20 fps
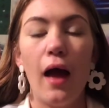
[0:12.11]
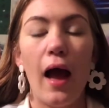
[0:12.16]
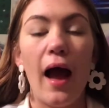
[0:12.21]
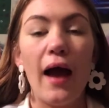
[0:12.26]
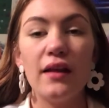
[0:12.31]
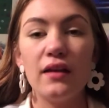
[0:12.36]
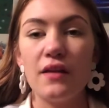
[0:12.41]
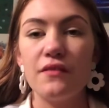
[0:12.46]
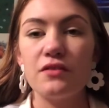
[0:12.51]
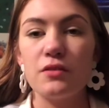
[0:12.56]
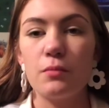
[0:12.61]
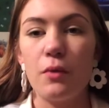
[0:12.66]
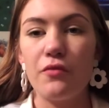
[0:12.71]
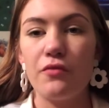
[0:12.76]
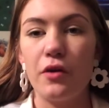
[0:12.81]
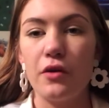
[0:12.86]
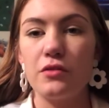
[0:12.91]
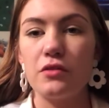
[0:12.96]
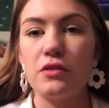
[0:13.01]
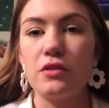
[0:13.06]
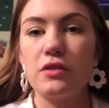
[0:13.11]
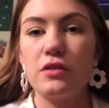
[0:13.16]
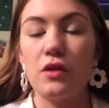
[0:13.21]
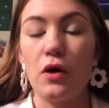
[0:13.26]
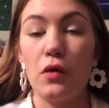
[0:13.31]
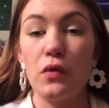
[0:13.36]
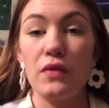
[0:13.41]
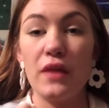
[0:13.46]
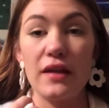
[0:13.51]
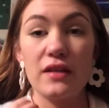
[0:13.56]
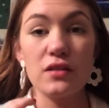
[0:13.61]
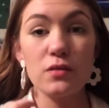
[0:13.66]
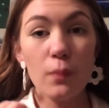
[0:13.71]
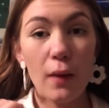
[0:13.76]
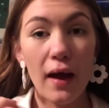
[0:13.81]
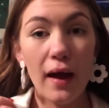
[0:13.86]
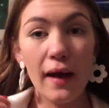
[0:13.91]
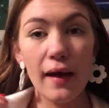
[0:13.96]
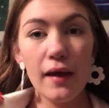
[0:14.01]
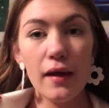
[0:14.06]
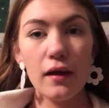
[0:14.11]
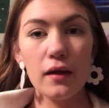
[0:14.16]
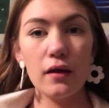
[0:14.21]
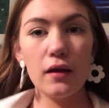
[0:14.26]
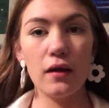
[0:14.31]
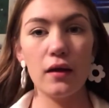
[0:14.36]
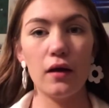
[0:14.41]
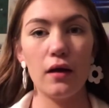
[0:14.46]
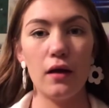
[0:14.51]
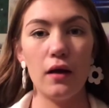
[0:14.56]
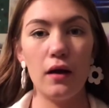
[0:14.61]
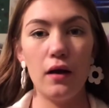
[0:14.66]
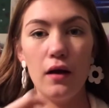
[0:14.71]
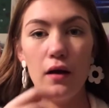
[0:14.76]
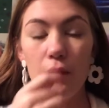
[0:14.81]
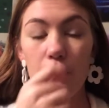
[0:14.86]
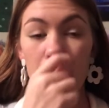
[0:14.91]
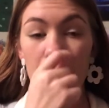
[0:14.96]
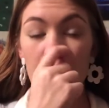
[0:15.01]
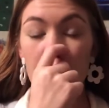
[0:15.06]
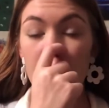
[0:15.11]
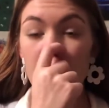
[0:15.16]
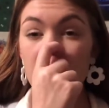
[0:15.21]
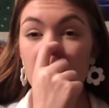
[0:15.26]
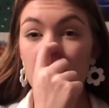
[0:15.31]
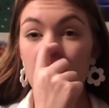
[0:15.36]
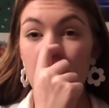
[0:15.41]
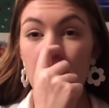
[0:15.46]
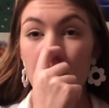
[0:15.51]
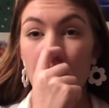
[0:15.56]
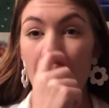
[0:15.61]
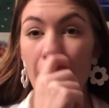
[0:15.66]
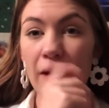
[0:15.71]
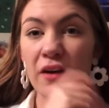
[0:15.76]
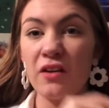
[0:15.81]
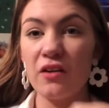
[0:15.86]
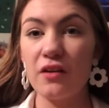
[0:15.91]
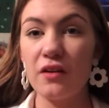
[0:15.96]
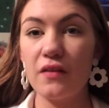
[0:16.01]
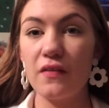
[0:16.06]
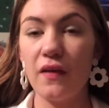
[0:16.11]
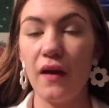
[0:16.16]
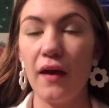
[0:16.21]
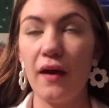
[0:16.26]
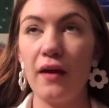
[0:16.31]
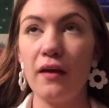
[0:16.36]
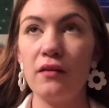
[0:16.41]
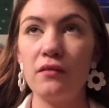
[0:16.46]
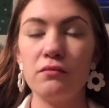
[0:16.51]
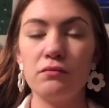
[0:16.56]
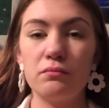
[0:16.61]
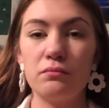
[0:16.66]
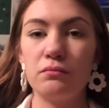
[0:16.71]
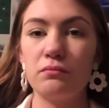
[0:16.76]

I love small phones, so that's why. Um, and I'm not trying to brag or anything.